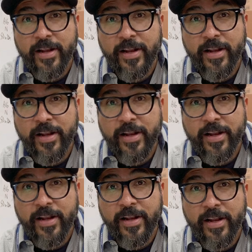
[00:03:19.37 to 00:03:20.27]

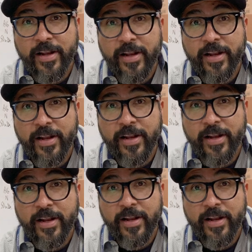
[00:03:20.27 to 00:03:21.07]
(silence)